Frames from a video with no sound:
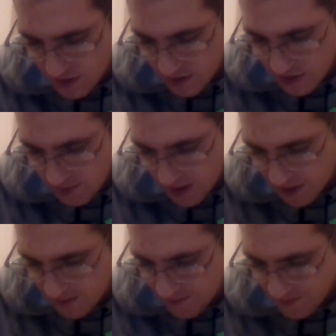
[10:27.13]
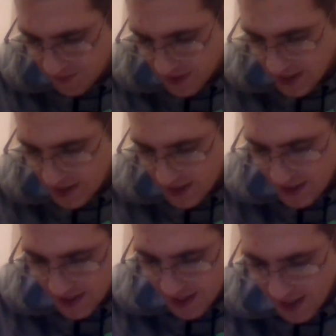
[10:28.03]
Idumea
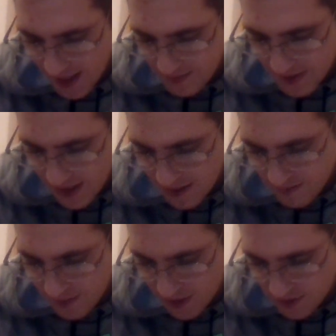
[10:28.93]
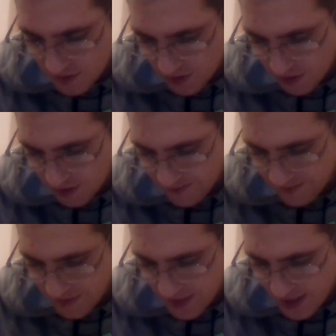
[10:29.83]
and encamped at Bethzur,
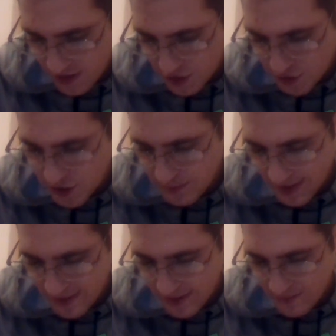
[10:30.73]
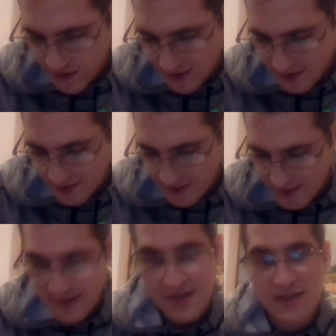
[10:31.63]
and Judas met them with
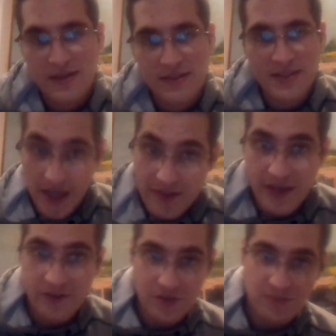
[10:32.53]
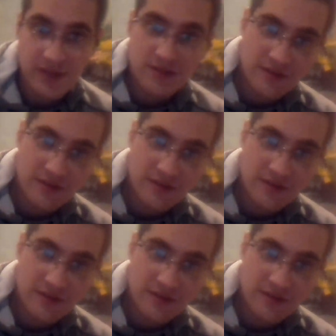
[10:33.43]
10,000 men.